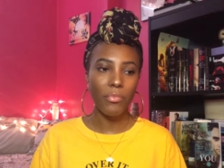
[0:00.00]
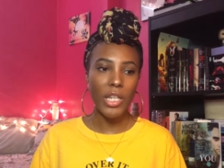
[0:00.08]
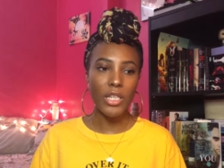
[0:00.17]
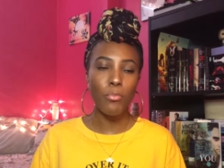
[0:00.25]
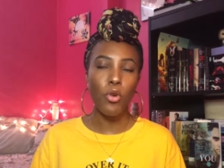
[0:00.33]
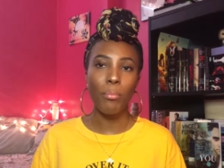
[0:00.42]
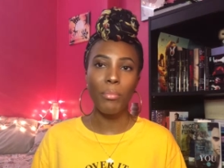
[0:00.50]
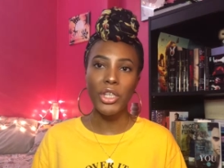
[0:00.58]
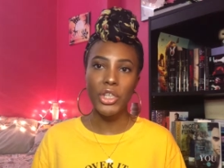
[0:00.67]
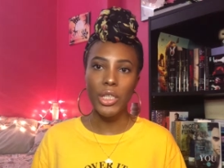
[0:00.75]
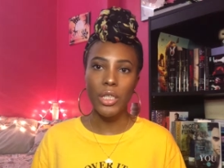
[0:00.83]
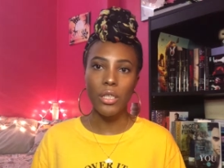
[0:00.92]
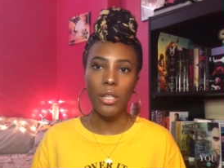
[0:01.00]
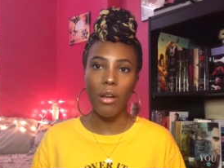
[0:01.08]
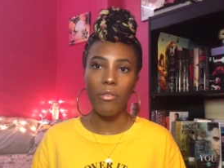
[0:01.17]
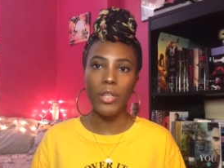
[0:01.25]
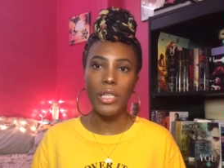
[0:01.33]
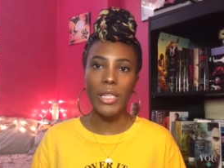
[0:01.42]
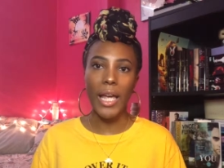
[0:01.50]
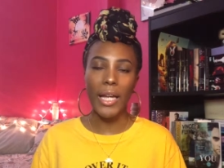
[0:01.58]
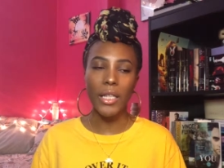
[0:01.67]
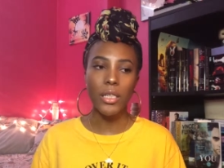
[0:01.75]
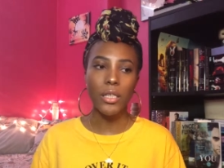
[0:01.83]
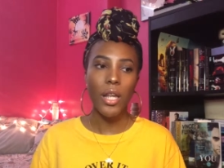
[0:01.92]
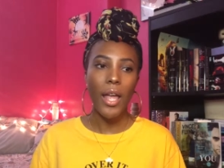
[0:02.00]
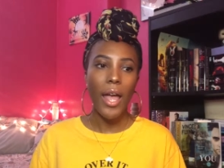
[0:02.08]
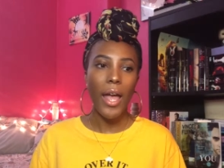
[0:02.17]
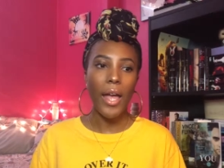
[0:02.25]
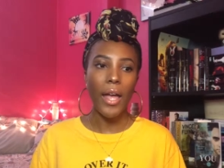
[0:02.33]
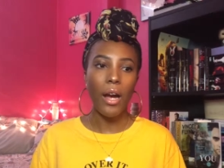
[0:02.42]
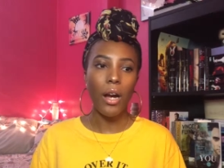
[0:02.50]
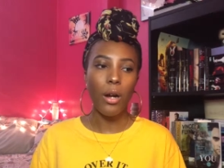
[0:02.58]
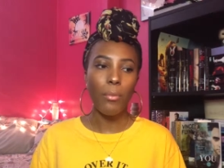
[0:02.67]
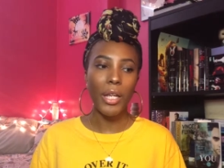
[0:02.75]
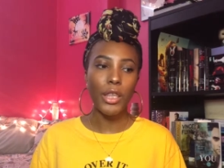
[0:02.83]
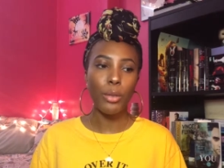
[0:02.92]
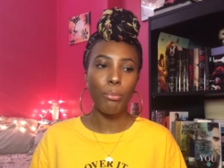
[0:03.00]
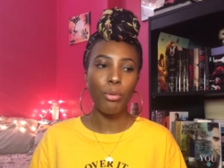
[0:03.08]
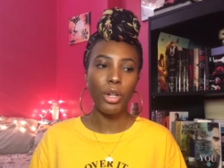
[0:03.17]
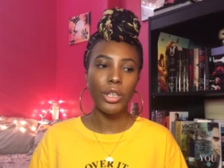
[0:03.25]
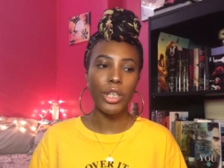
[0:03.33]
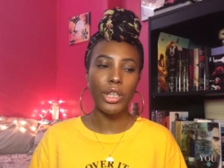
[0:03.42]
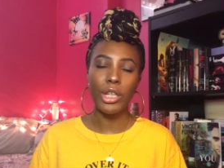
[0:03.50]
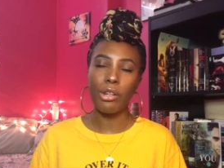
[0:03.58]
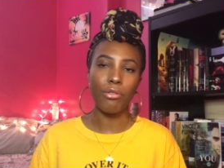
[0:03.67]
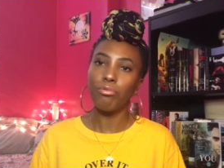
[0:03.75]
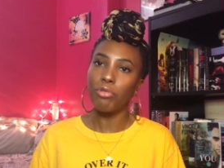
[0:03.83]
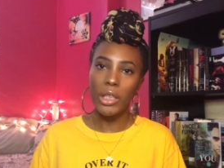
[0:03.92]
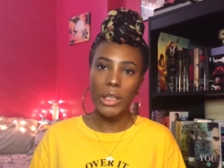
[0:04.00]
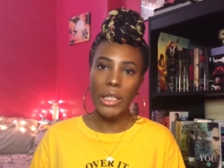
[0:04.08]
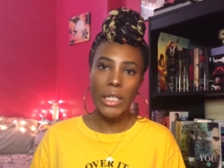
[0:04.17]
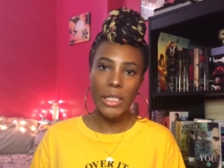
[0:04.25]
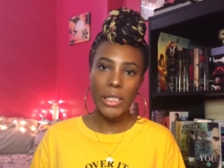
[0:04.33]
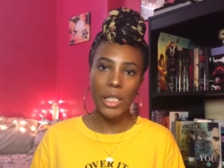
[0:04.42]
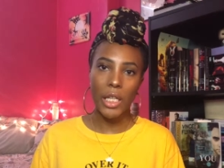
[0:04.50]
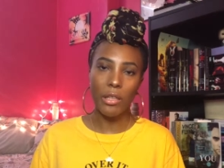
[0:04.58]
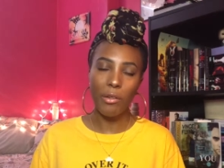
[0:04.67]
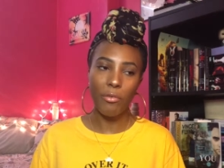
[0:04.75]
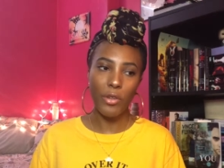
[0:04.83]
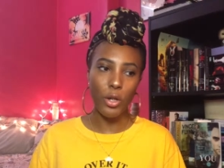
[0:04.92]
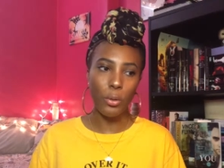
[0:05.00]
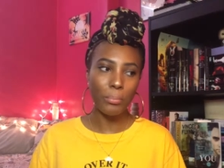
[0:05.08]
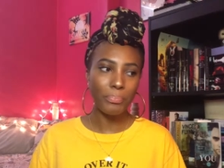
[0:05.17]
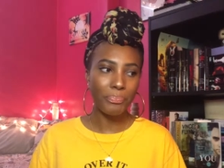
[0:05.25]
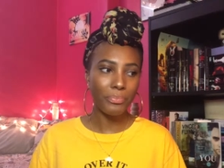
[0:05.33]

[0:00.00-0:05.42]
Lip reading: It's more mentions of his ex in the book than there really is in the film.